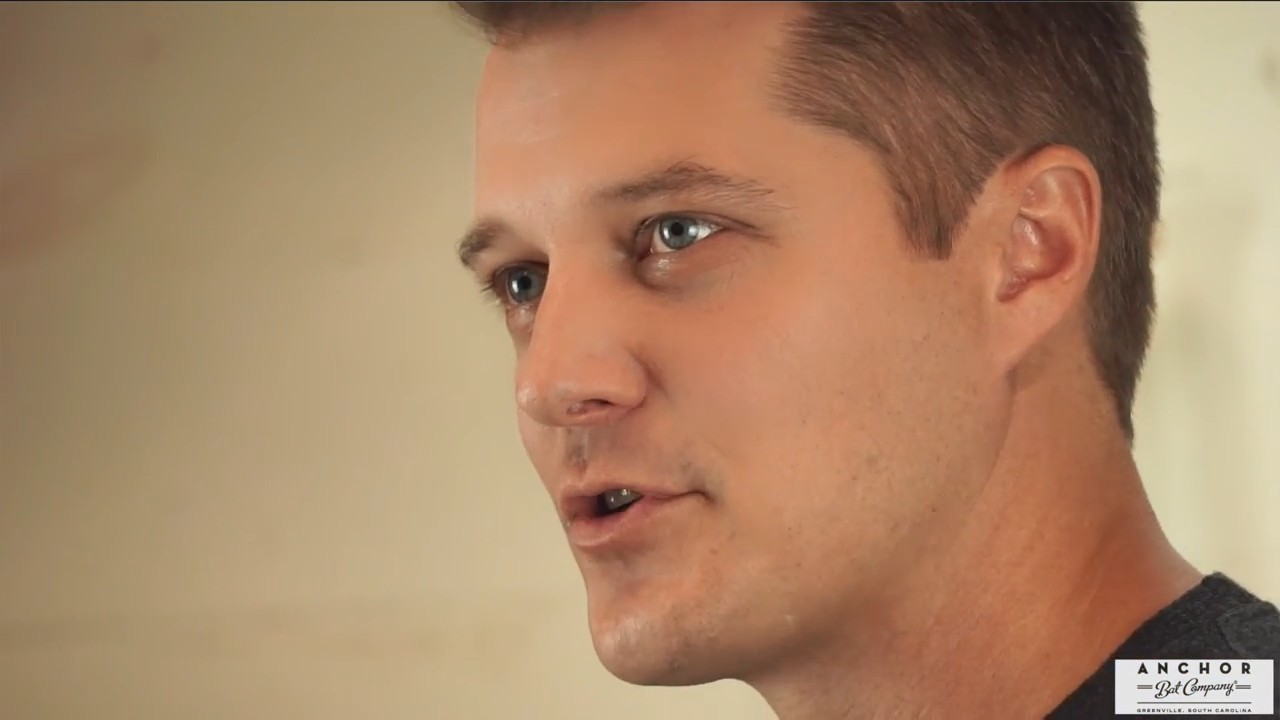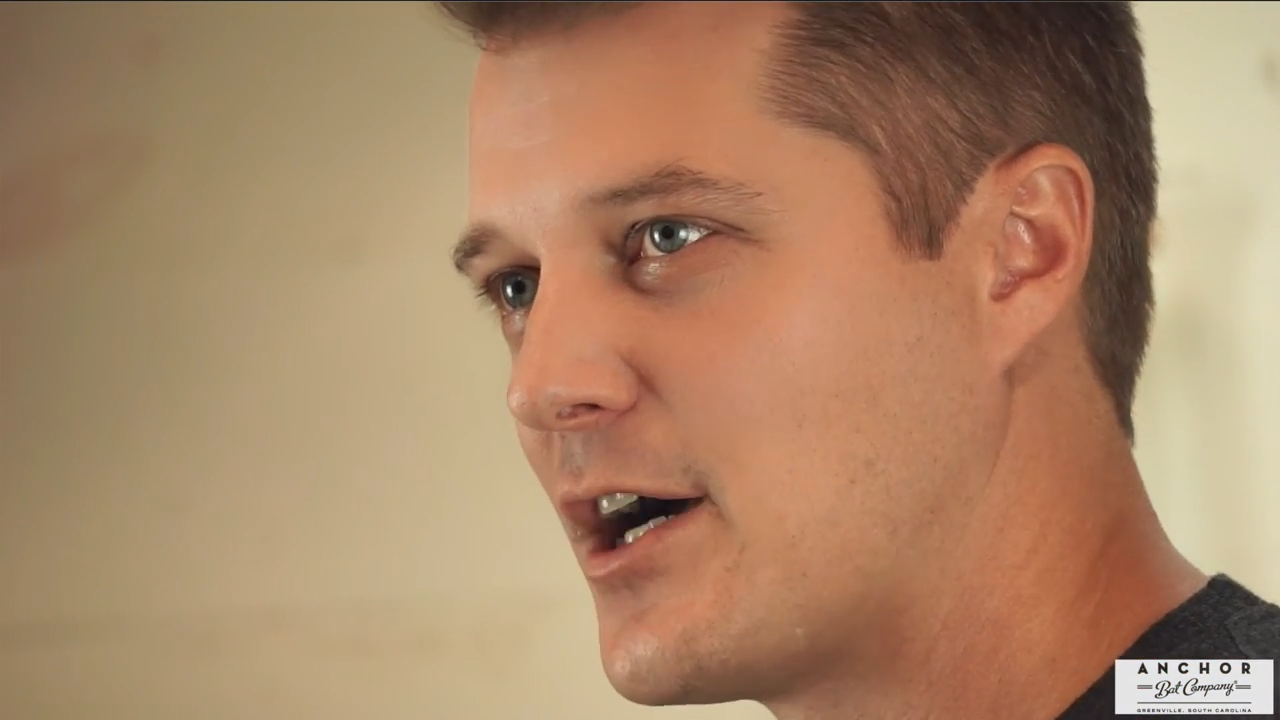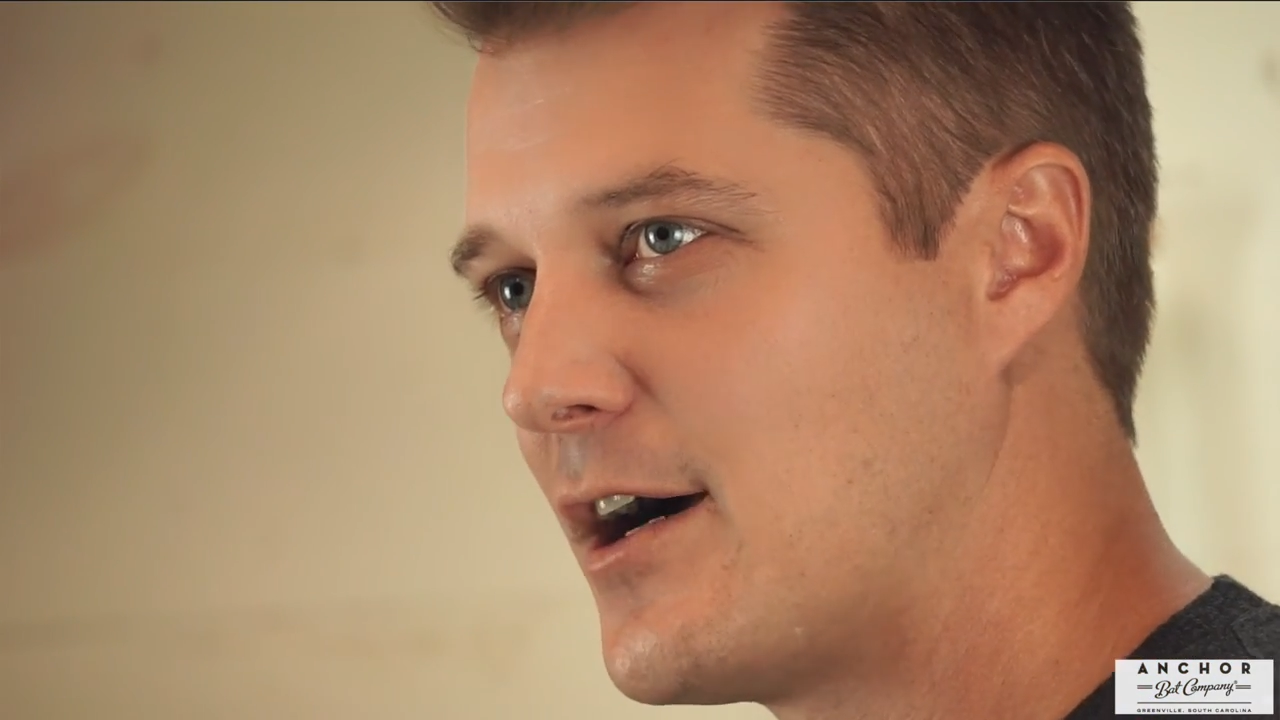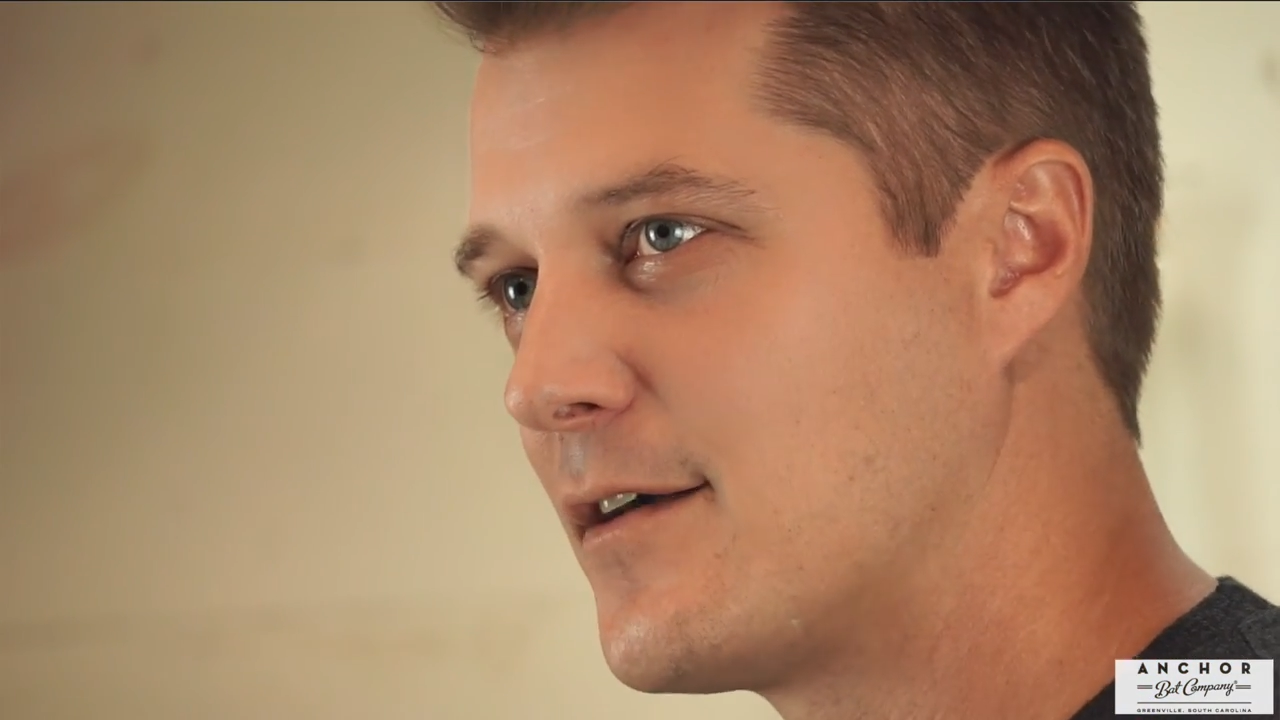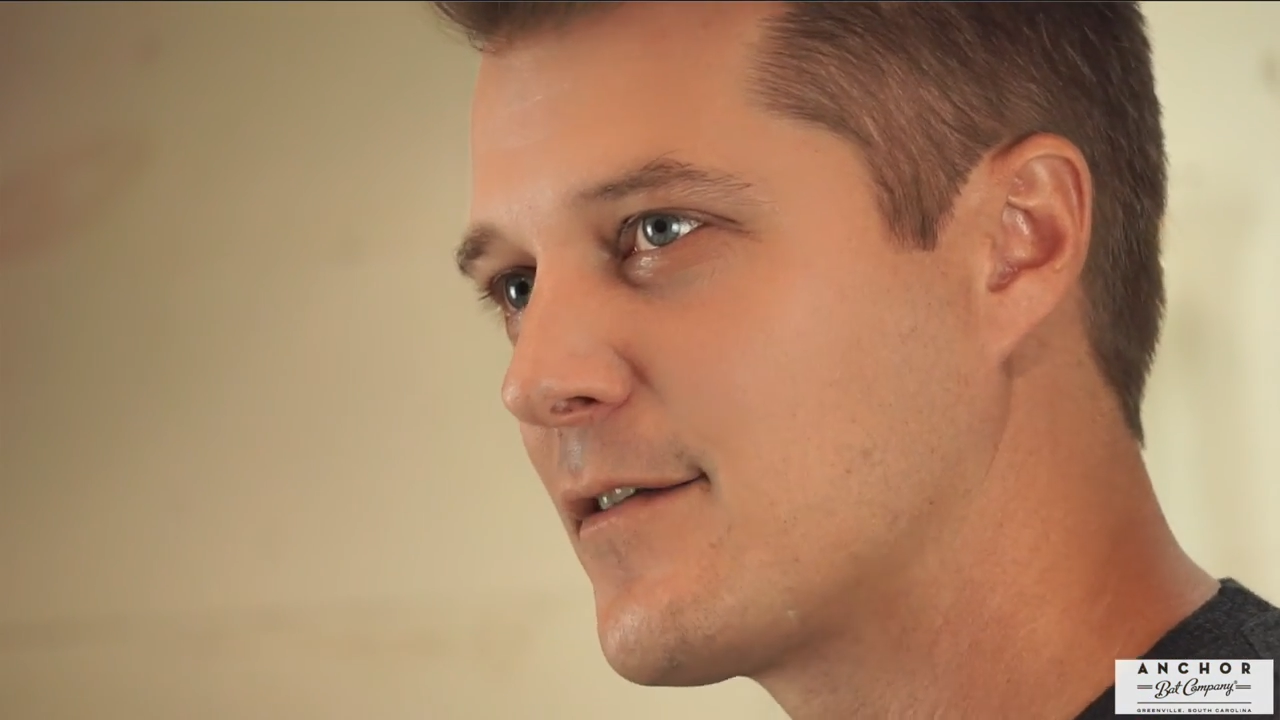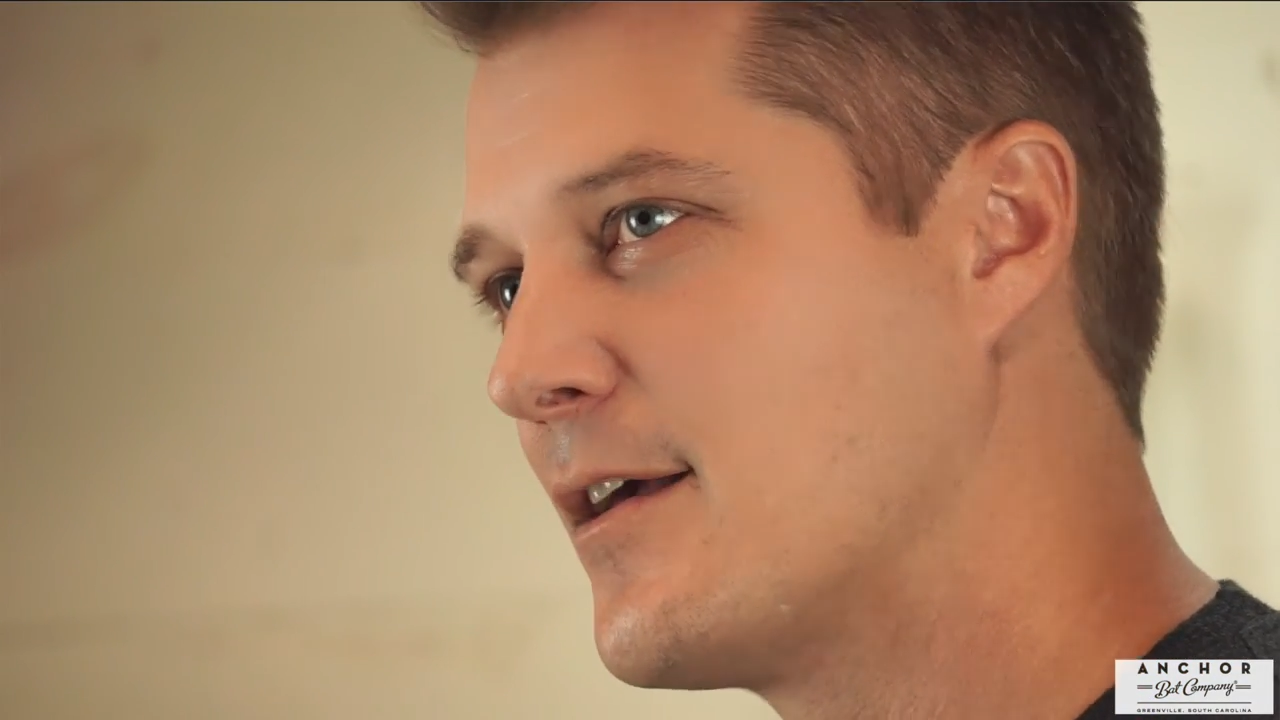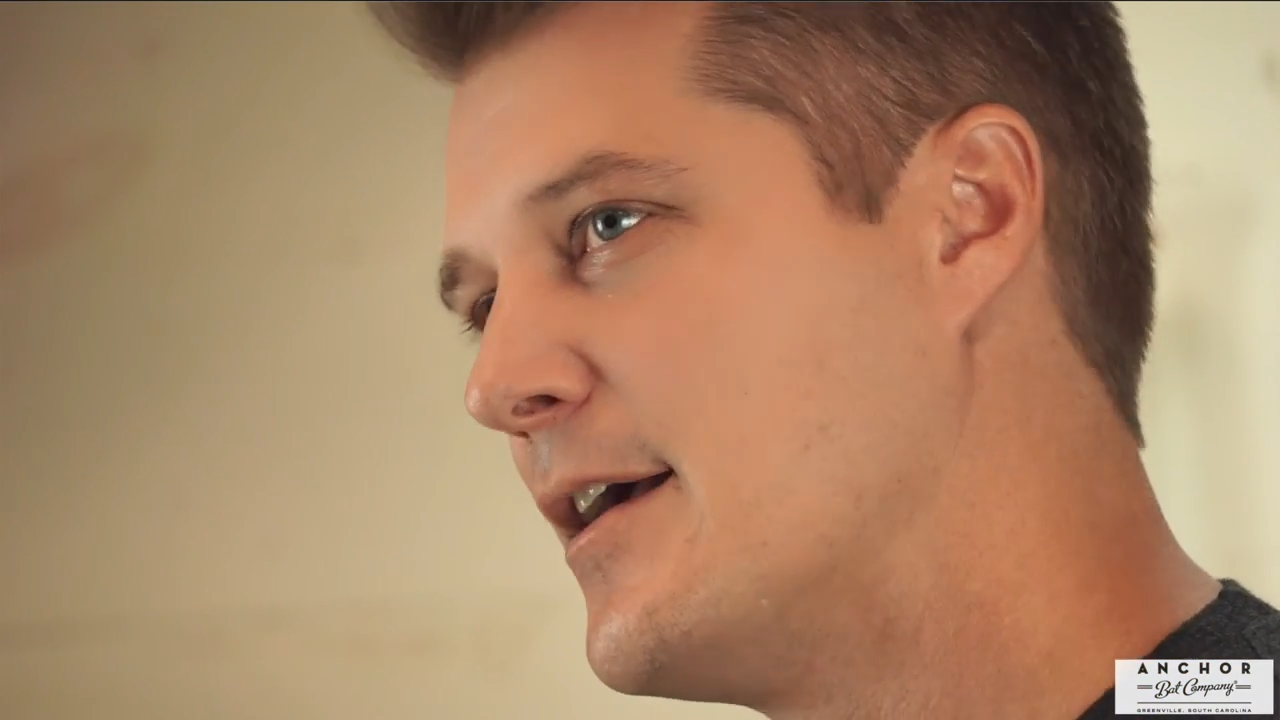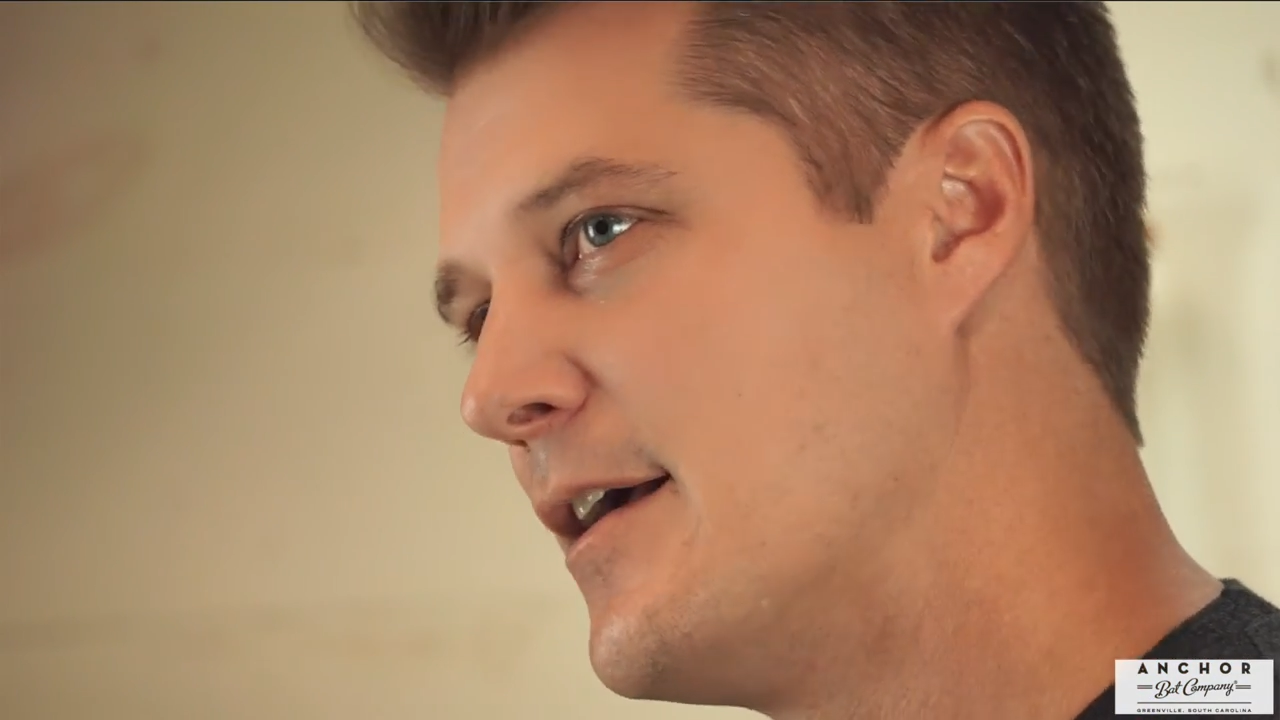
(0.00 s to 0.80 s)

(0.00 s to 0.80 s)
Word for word: you guys.